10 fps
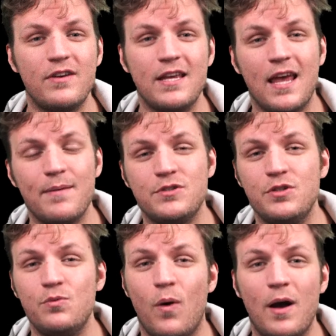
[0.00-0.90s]
any games
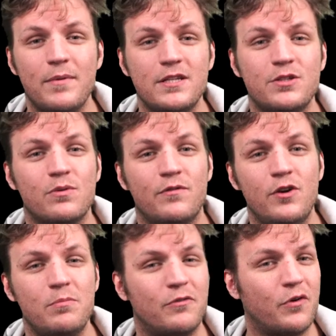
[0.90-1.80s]
you want me to
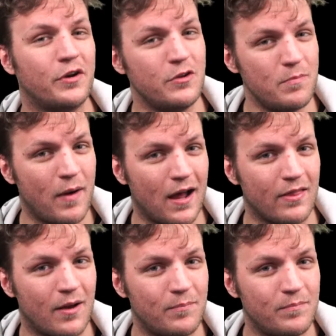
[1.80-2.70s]
review before you buy
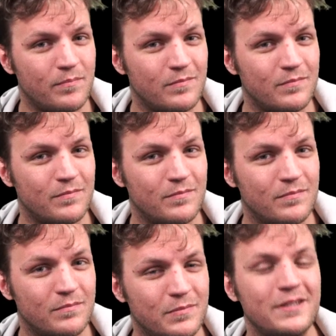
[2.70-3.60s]
them,
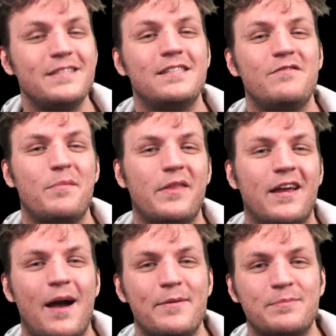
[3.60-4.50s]
please leave them in the
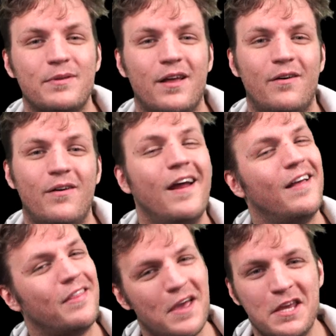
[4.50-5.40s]
comments below.
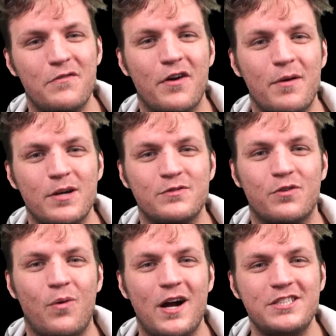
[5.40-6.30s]
Thank you very much
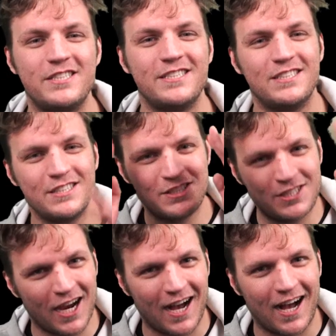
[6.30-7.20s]
for watching.
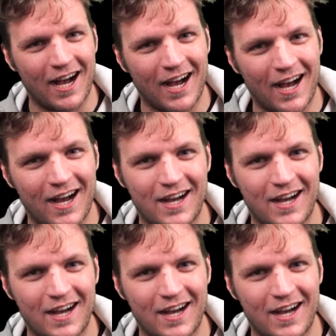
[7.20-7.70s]
Cha!